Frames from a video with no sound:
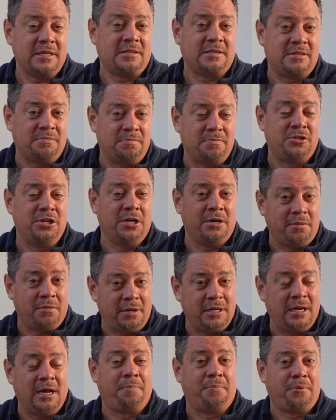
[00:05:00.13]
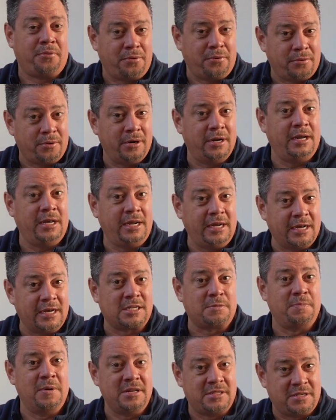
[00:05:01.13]
is generally a pretty
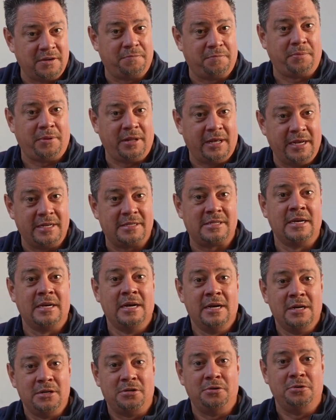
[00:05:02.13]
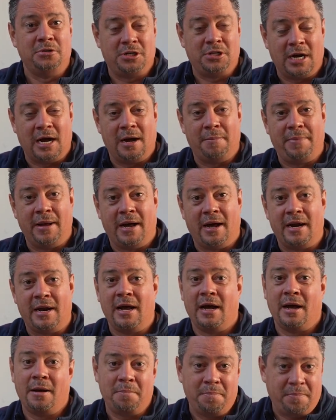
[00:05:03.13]
expensive place to shop
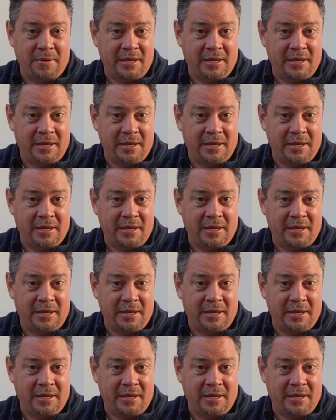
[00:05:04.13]
at.